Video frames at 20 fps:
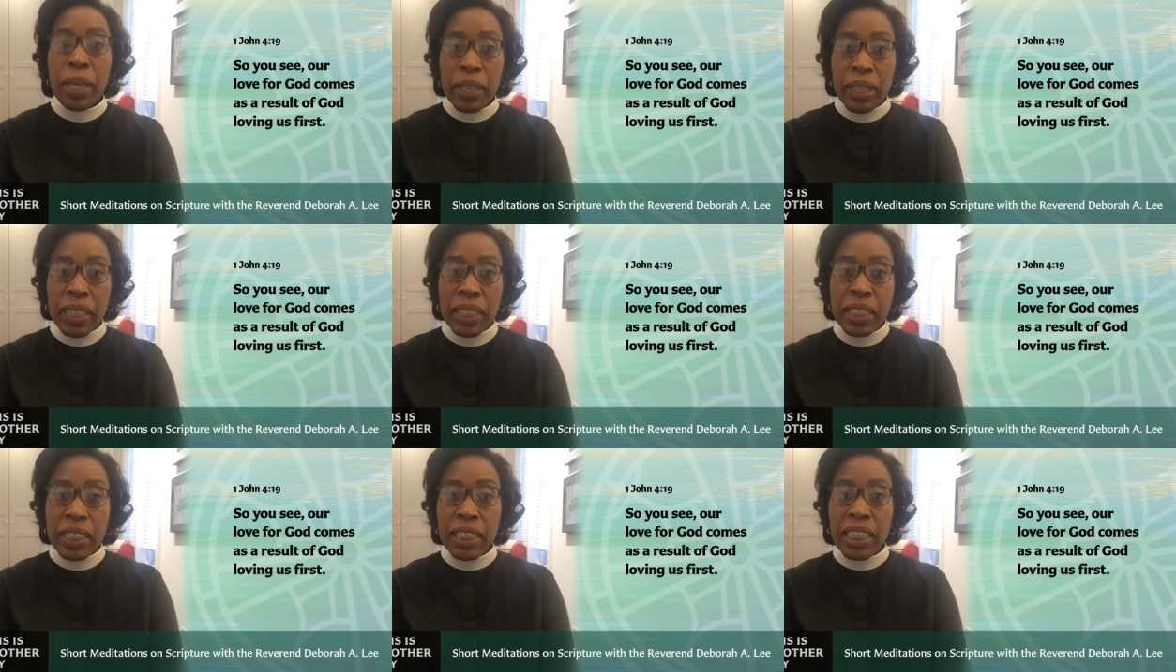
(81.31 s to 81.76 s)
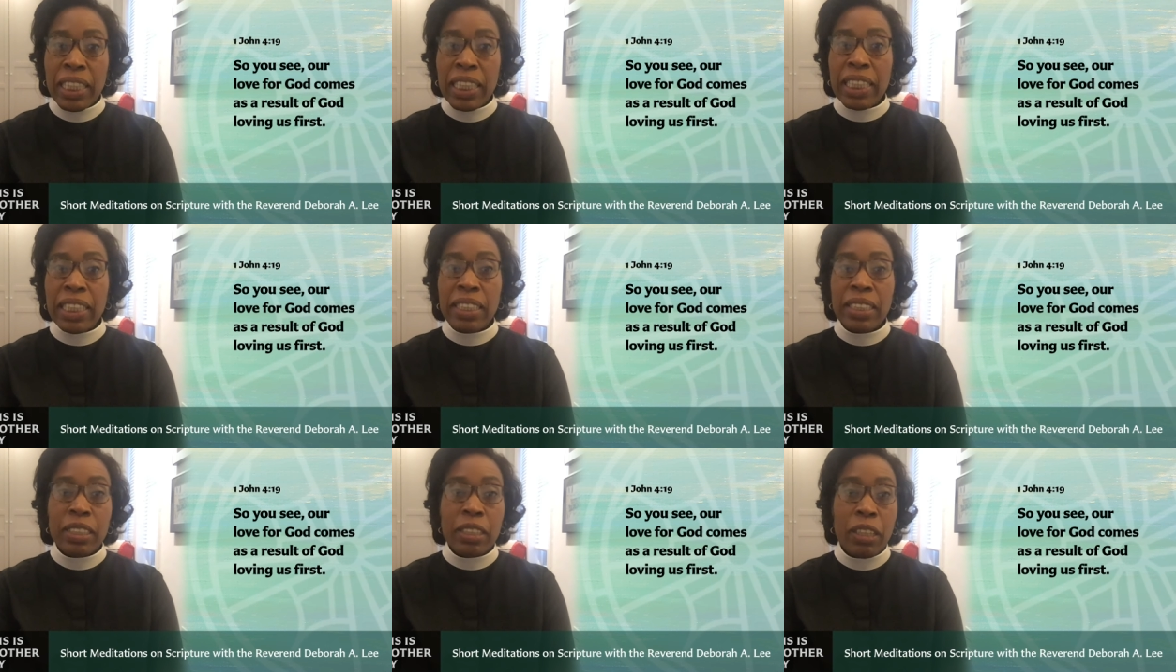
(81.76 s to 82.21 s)
the
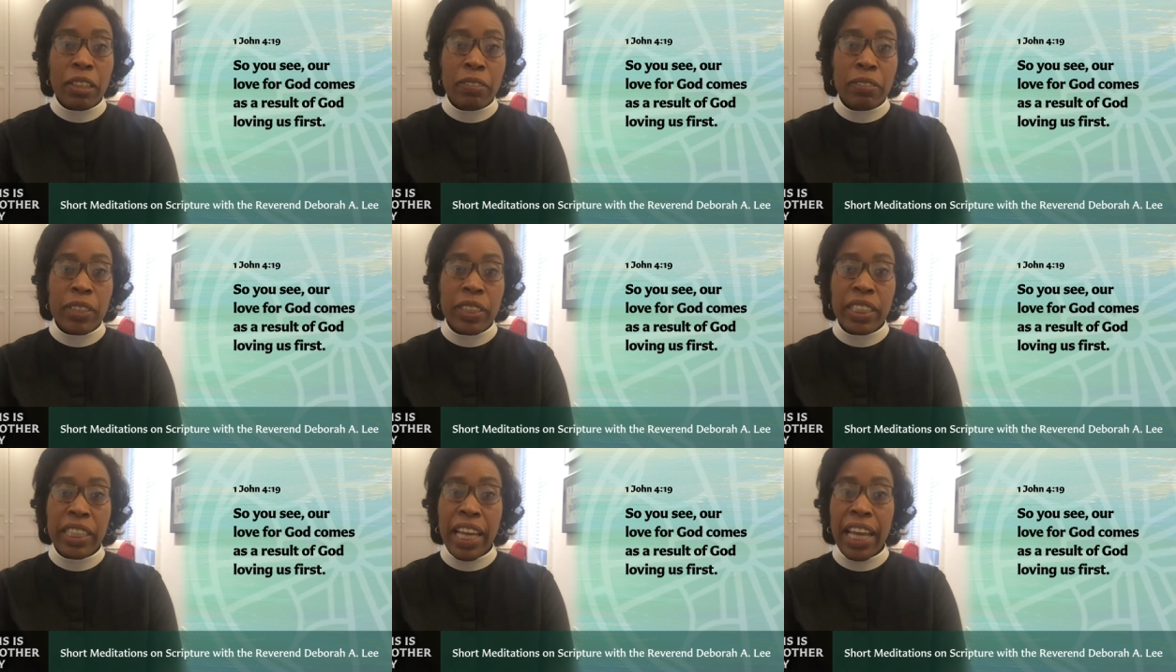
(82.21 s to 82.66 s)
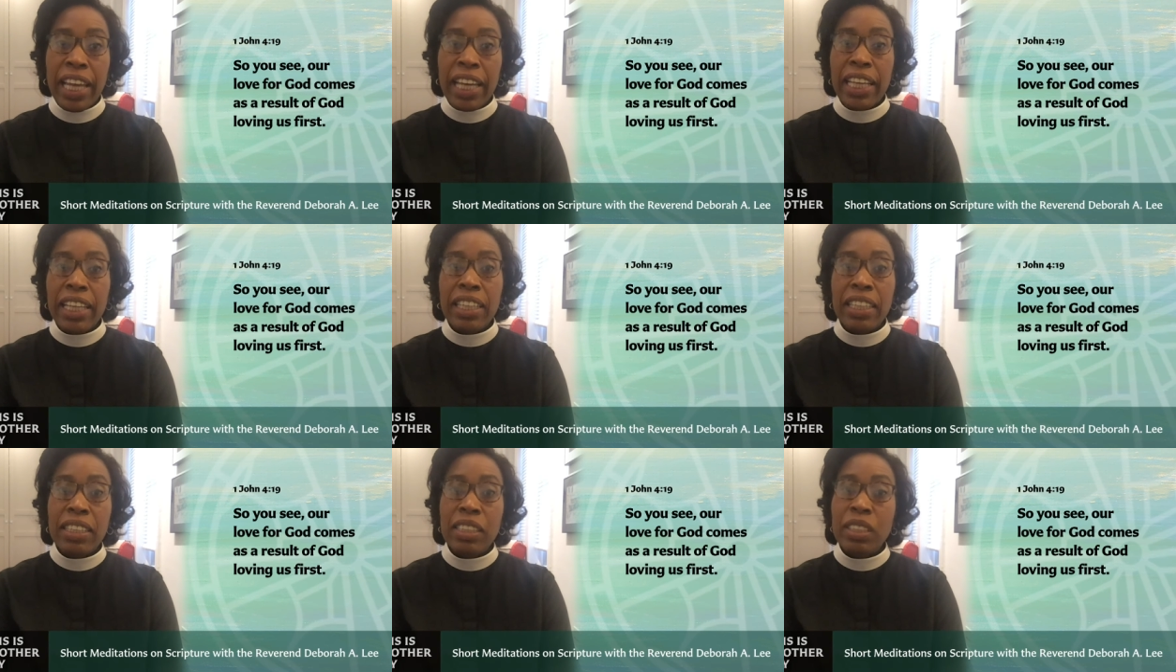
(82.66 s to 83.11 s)
seeds of
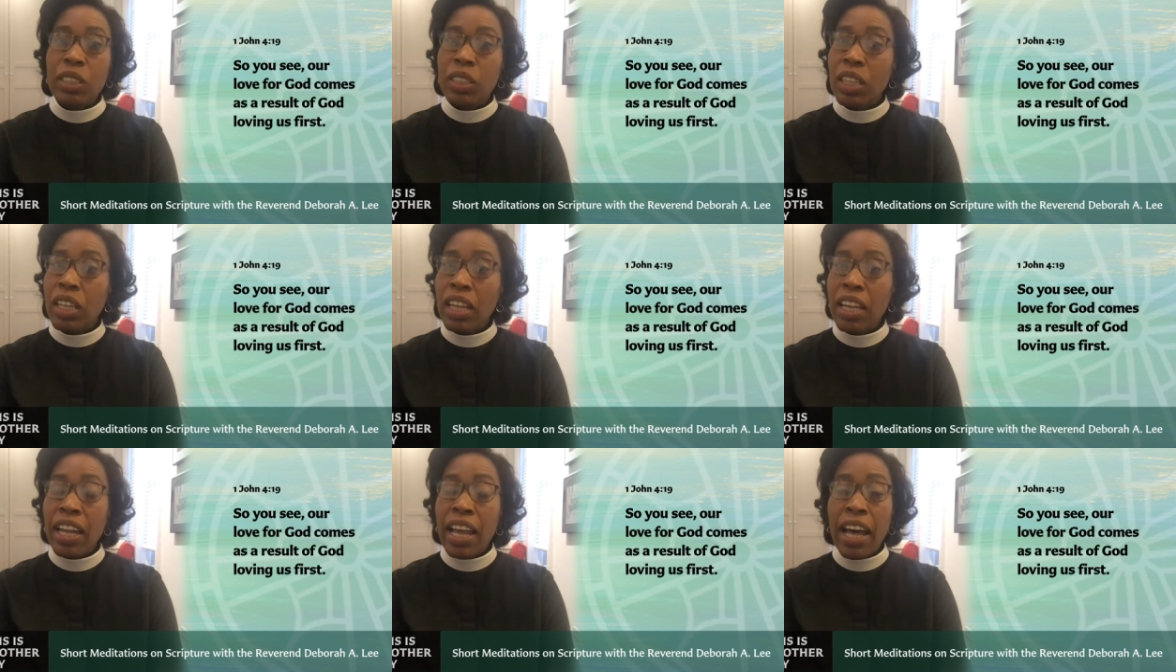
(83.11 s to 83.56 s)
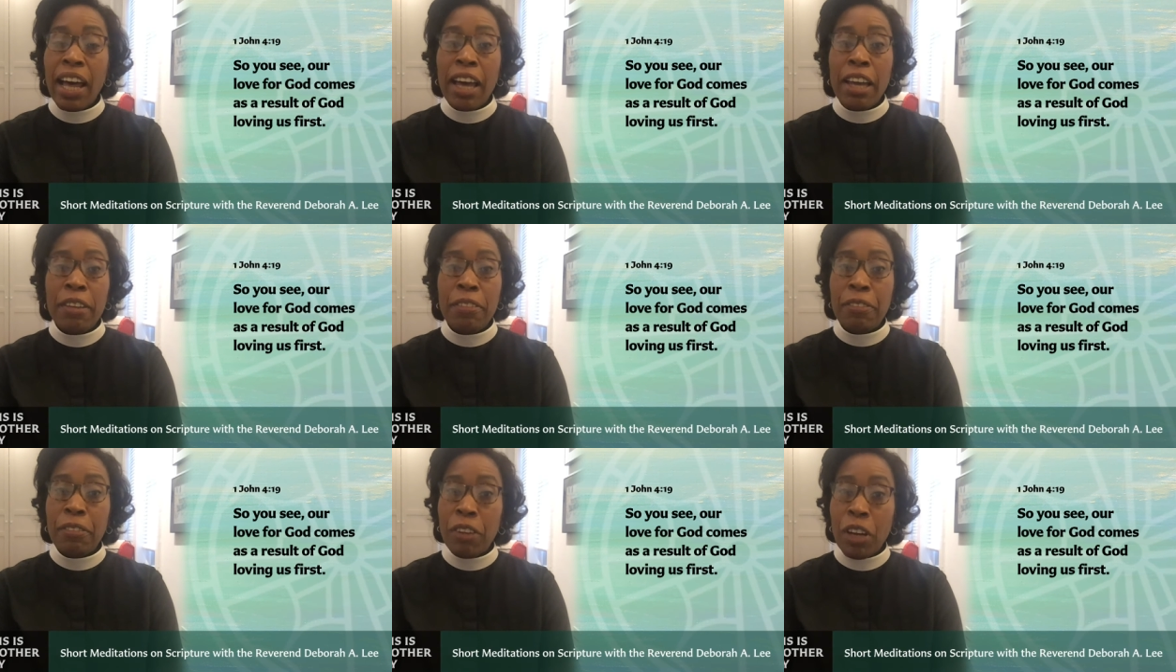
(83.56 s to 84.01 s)
change
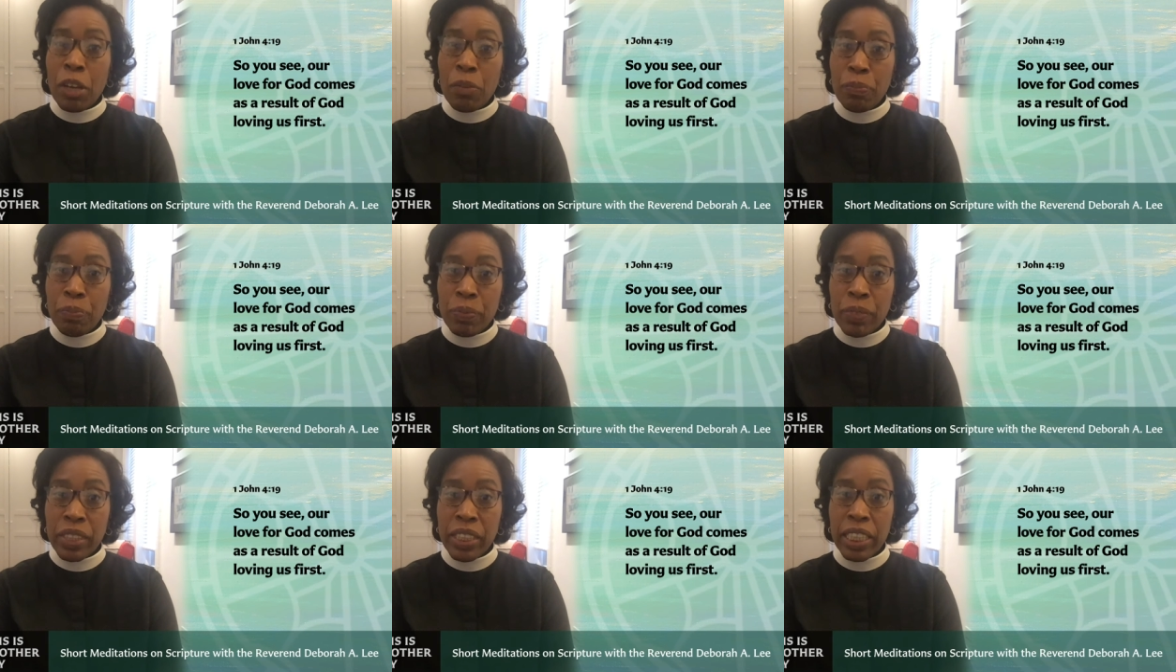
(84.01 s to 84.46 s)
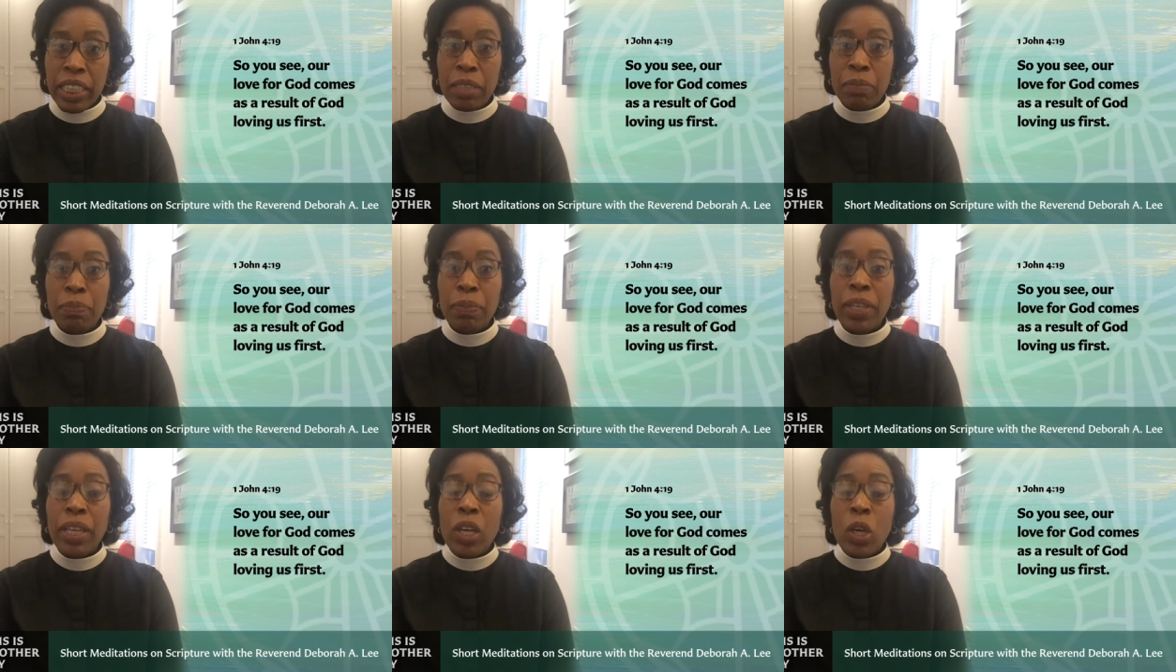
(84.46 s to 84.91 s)
alive from
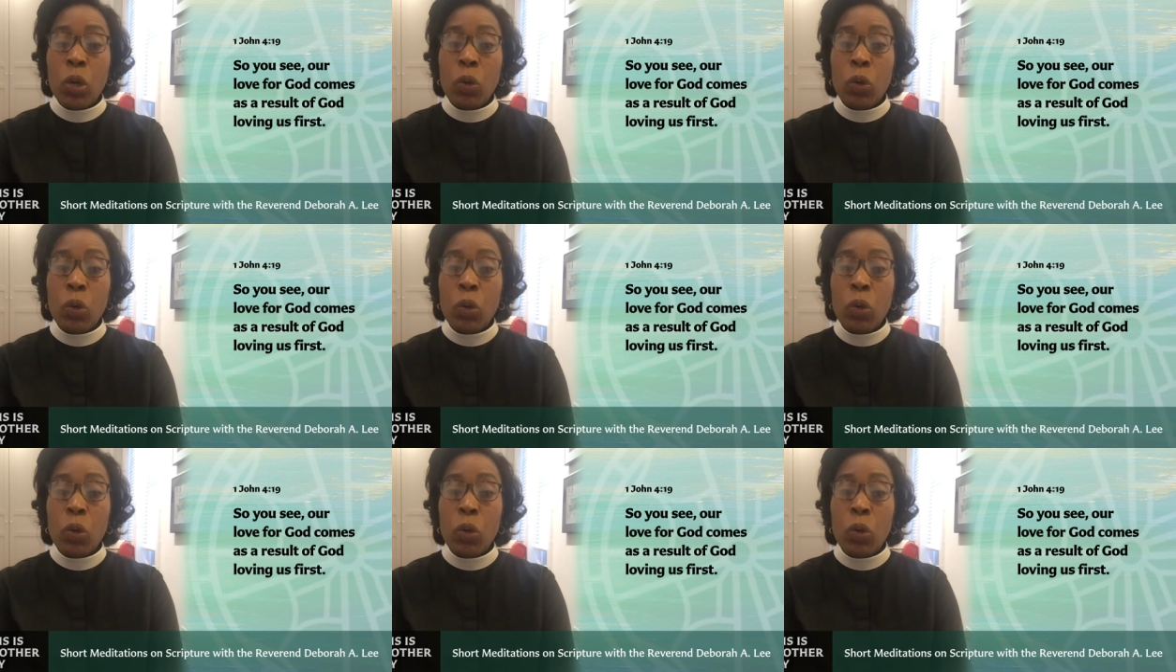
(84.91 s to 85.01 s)
deep